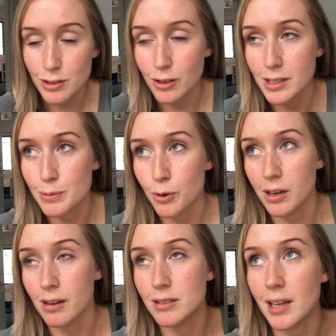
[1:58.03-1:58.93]
So this
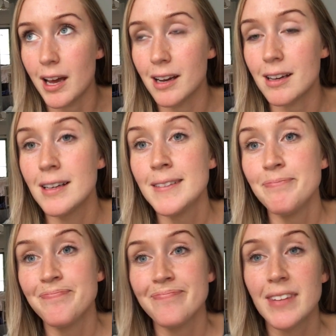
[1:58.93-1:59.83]
morning I was like,
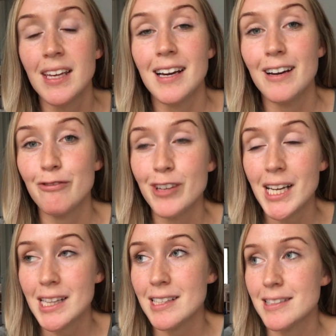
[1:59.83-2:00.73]
I feel
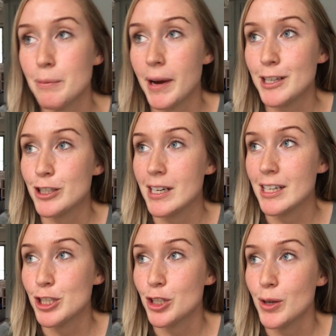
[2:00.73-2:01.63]
like this is a battery
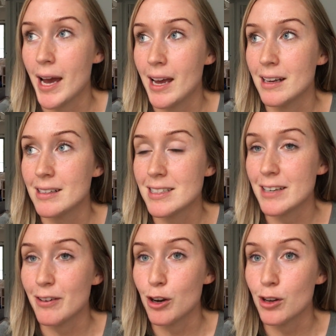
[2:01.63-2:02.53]
issue, and
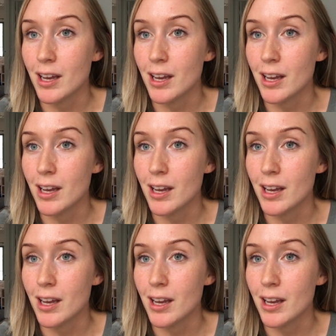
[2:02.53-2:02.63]
if I don't